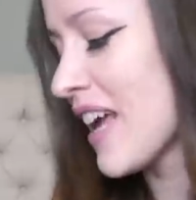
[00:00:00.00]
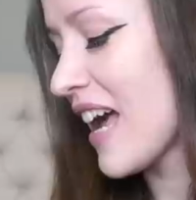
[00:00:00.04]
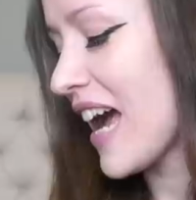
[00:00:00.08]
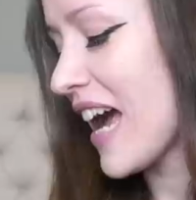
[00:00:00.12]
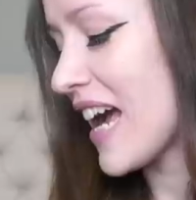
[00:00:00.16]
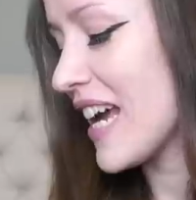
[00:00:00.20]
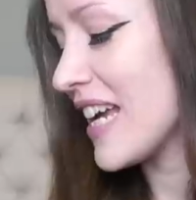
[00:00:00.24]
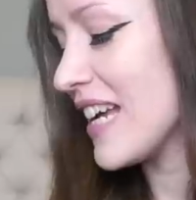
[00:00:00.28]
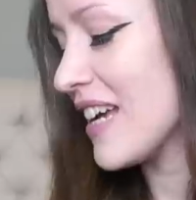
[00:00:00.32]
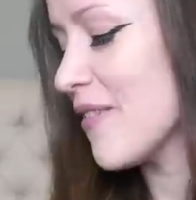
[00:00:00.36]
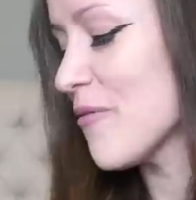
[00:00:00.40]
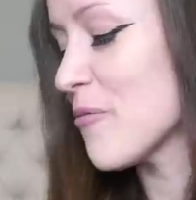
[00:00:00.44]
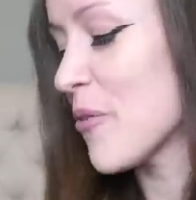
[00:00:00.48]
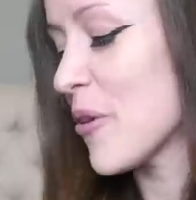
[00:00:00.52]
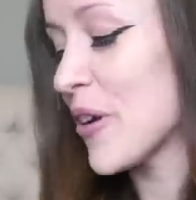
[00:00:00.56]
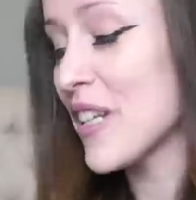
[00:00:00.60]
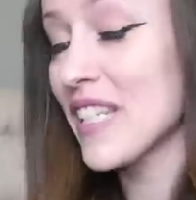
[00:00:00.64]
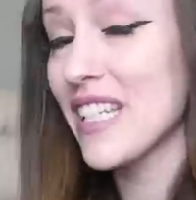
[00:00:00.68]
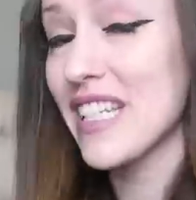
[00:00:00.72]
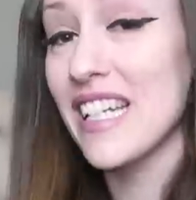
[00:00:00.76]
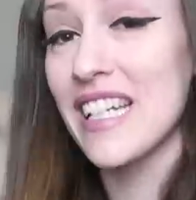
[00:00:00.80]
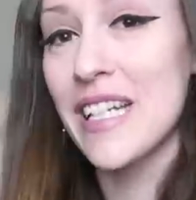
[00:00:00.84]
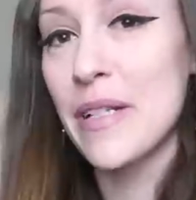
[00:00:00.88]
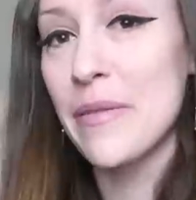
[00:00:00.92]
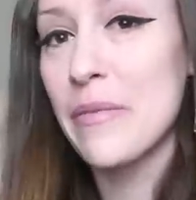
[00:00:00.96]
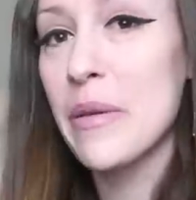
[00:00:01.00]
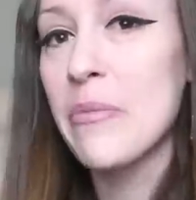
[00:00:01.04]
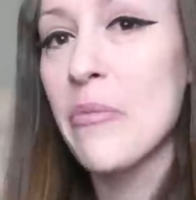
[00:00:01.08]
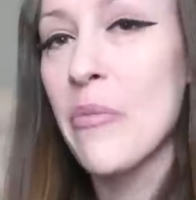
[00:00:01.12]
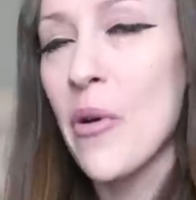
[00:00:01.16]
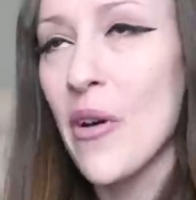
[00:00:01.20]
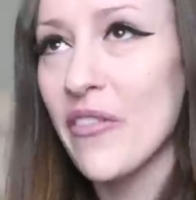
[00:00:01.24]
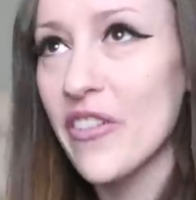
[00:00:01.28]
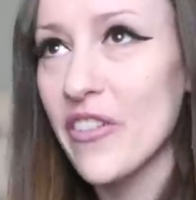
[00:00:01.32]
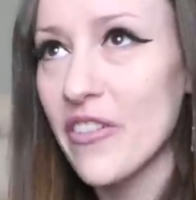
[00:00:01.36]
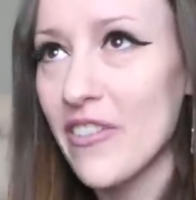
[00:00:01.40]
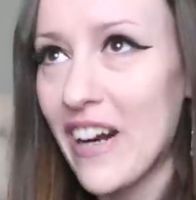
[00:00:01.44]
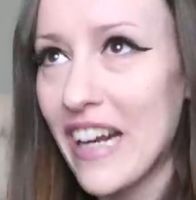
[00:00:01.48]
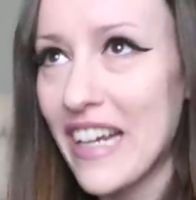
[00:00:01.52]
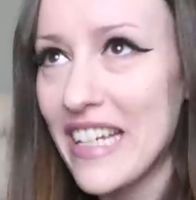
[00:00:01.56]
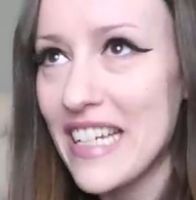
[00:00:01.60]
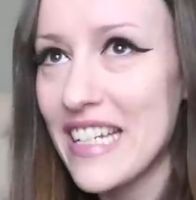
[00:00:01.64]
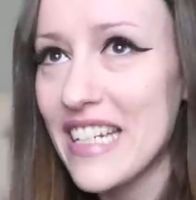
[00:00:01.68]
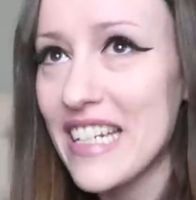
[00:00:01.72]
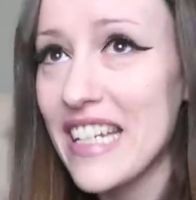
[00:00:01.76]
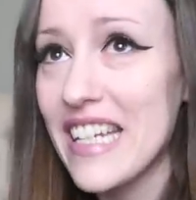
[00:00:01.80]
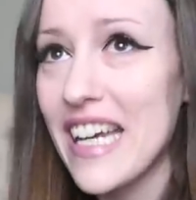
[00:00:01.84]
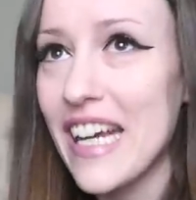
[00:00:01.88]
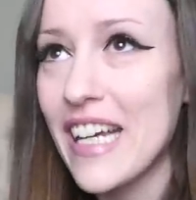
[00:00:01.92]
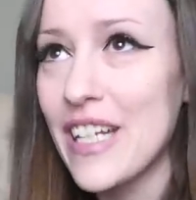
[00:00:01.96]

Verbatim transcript: I want a little bit more variety.